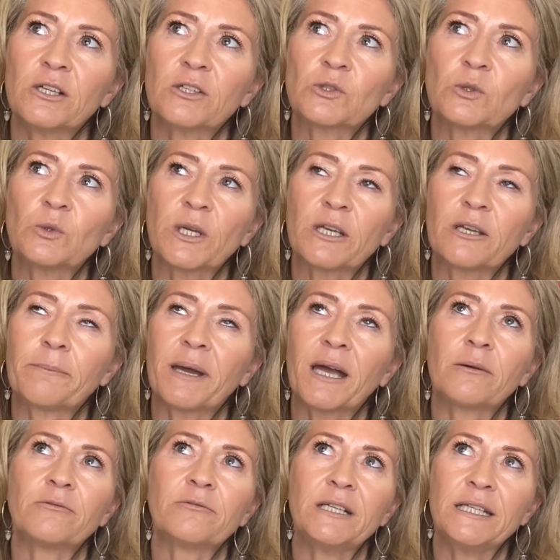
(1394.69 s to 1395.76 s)
talking
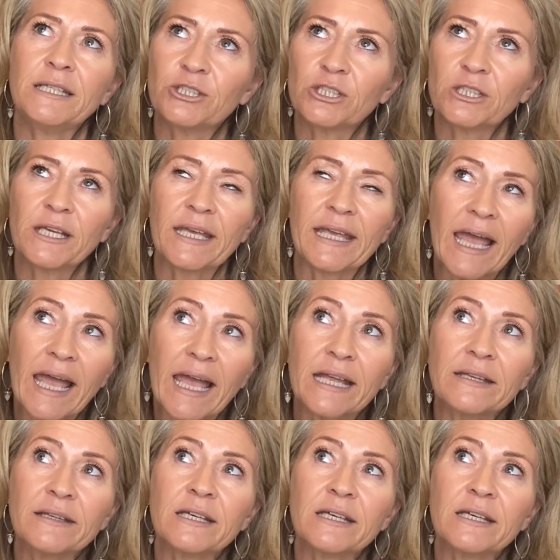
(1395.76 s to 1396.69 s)
about religion again,